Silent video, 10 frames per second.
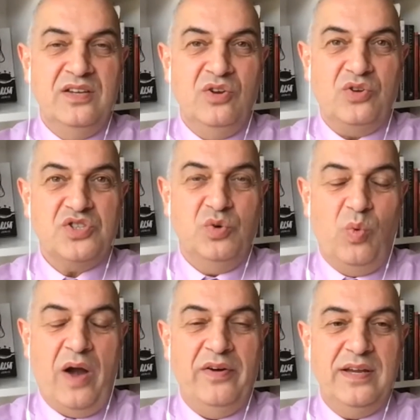not to
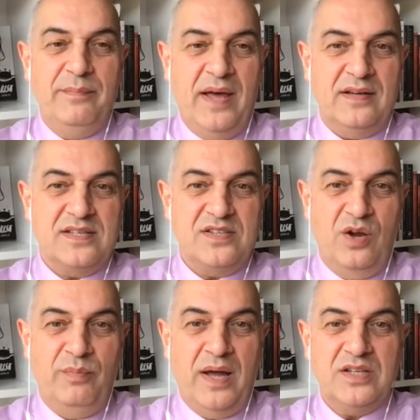worry about it so
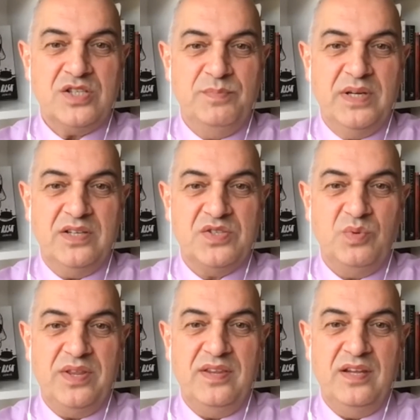much because
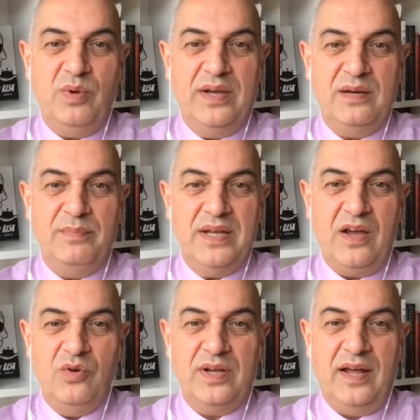we think we're going to be
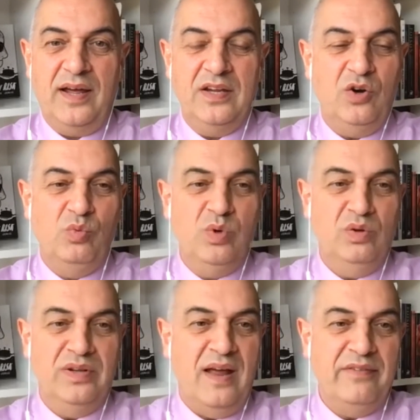okay or
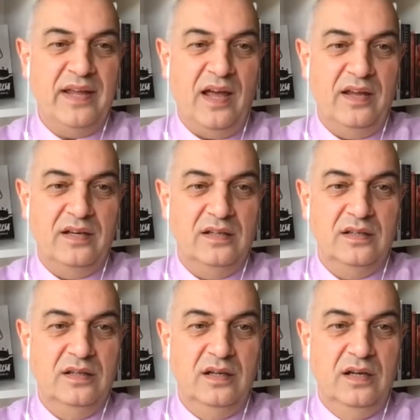we'll navigate it.
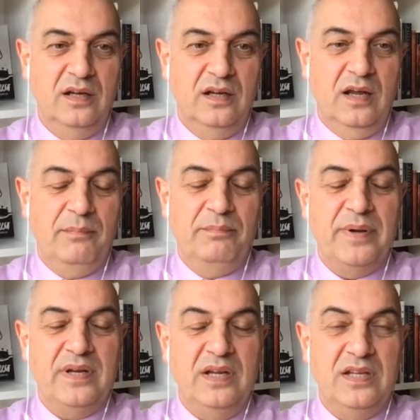
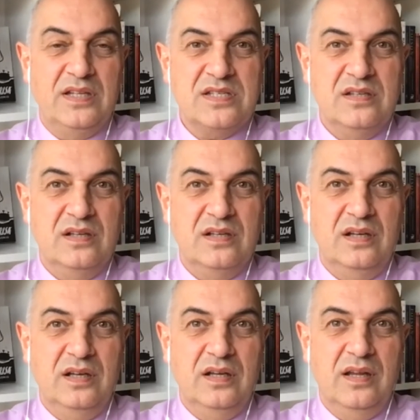But
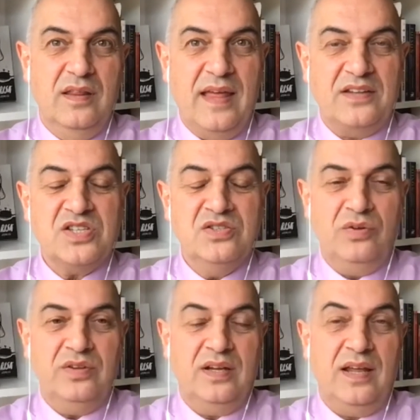that's
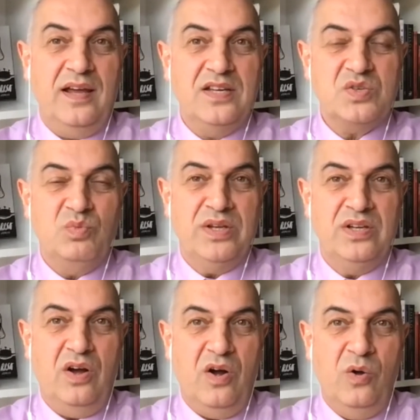not the case when
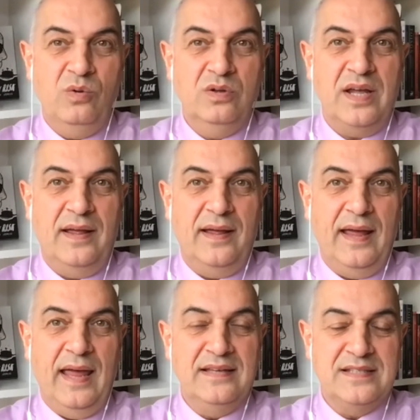you're older
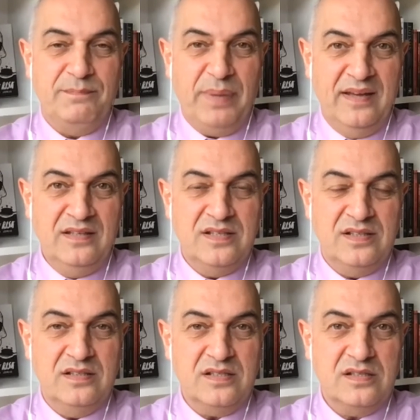and
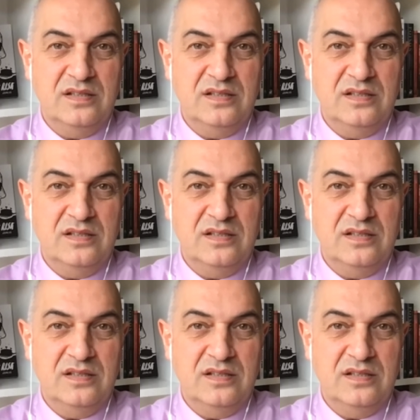dependent.